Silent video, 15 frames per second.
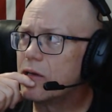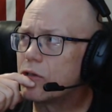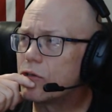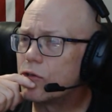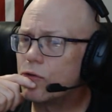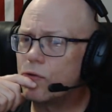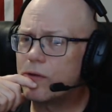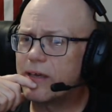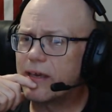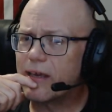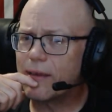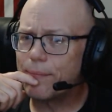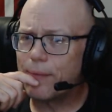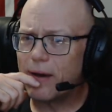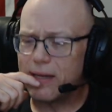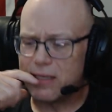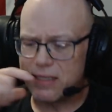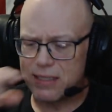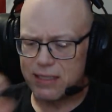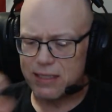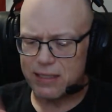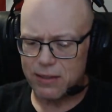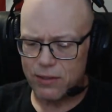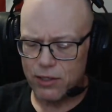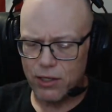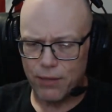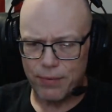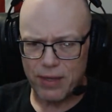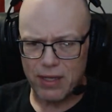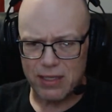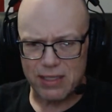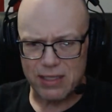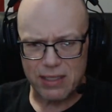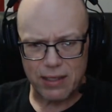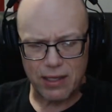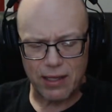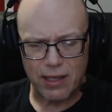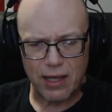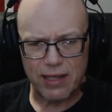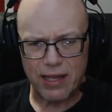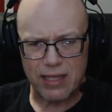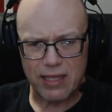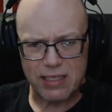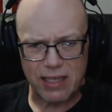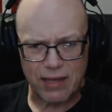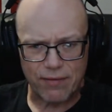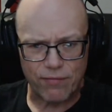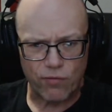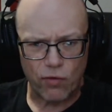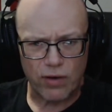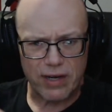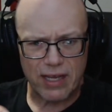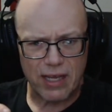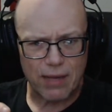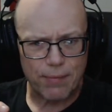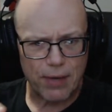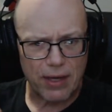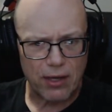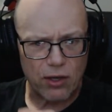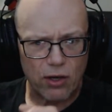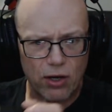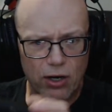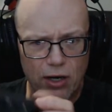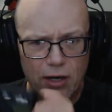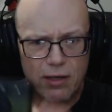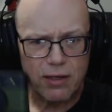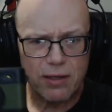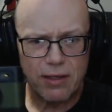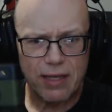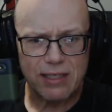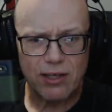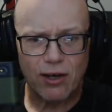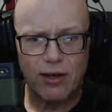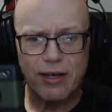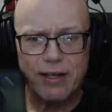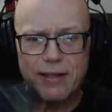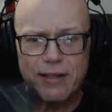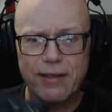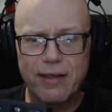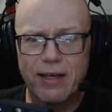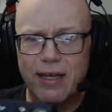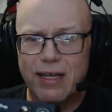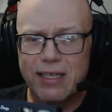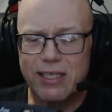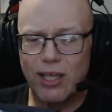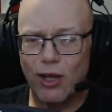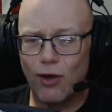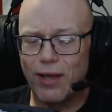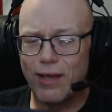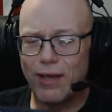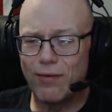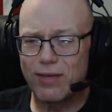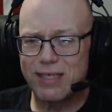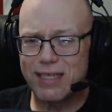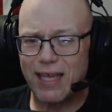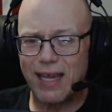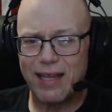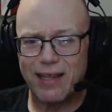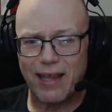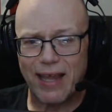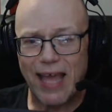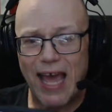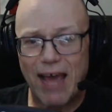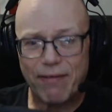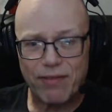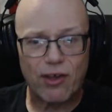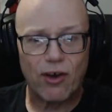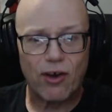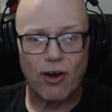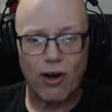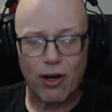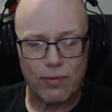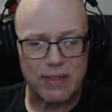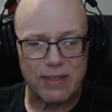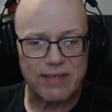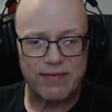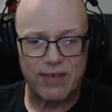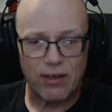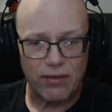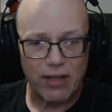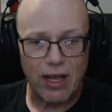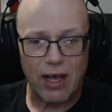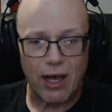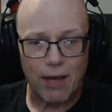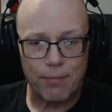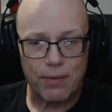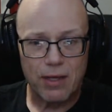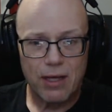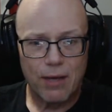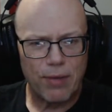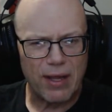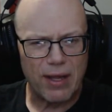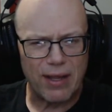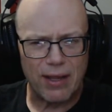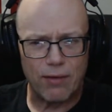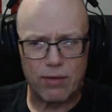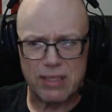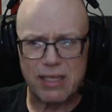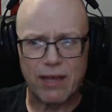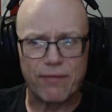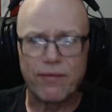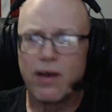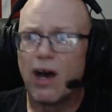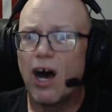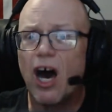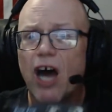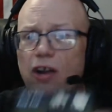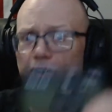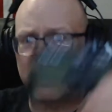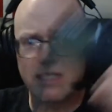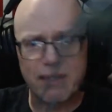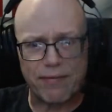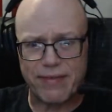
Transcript: gigabytes, because I think it's a 4 gigabyte card that's on it. So it was saying like half the card was filled up, but it was of hundreds of